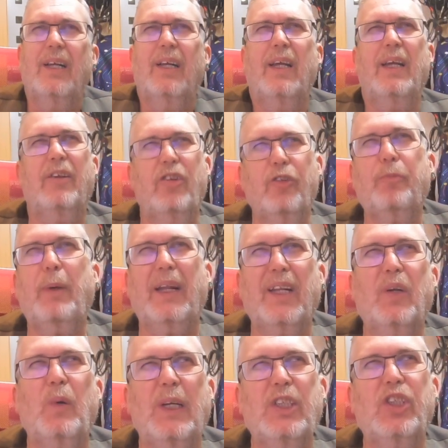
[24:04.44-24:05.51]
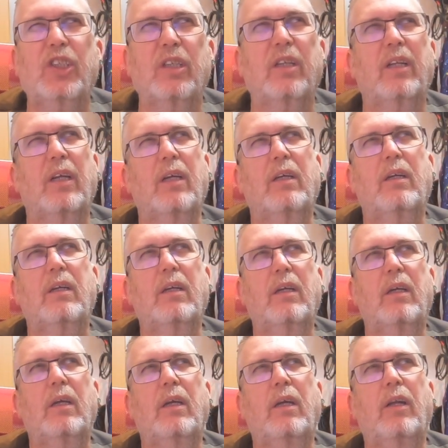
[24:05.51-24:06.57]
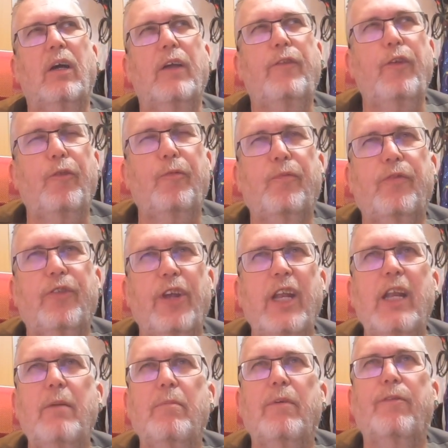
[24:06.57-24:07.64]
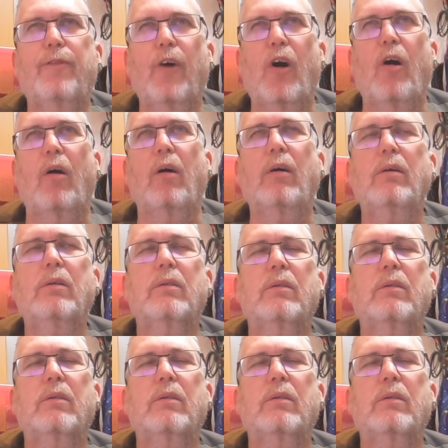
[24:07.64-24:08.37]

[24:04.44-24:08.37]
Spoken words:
it does beg the question that if you've seen him before,